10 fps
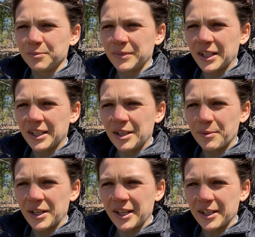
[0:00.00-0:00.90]
I gotta keep
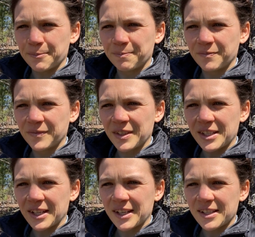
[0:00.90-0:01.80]
an eye on him. He's
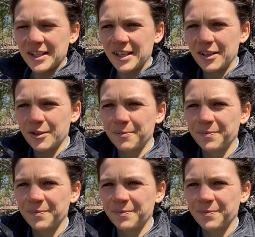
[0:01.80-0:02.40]
gotta stay here.